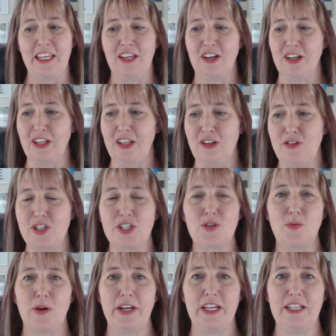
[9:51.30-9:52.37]
You
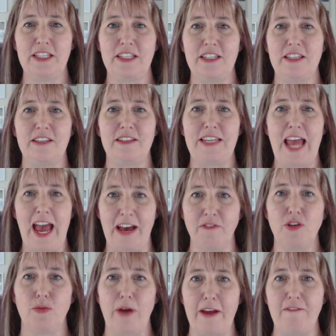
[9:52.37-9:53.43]
just want to
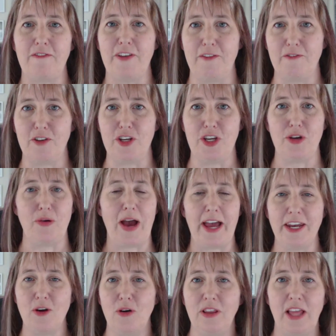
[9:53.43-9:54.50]
have the right fit for you.
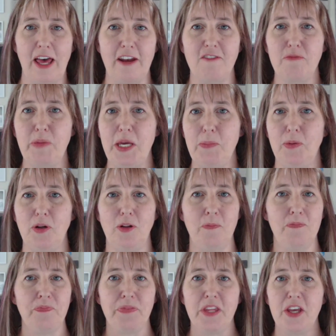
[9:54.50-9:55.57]
I know a lot of
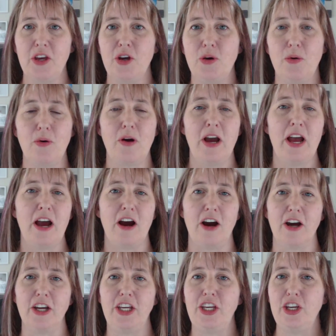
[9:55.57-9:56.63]
people who
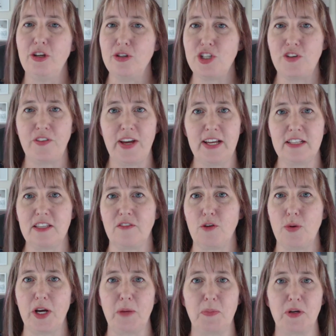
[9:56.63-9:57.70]
are huge fans of
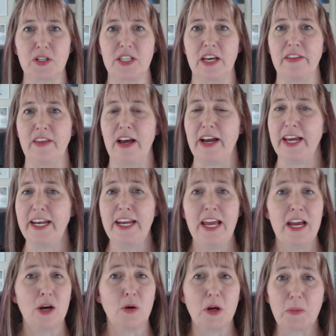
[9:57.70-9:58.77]
QuickBooks Online.
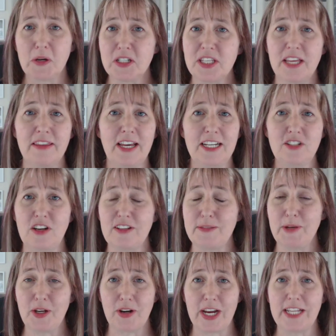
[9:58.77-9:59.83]
QuickBooks Online
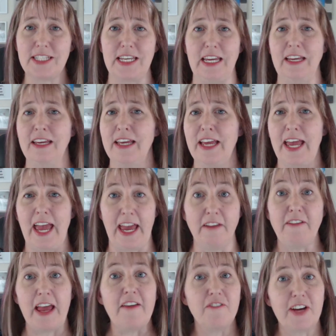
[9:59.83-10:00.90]
drives me crazy,
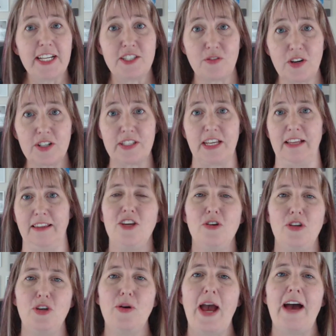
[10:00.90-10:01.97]
and vice versa.
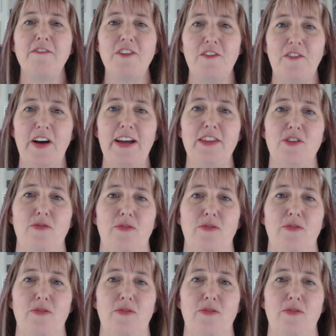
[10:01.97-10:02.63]
You have to find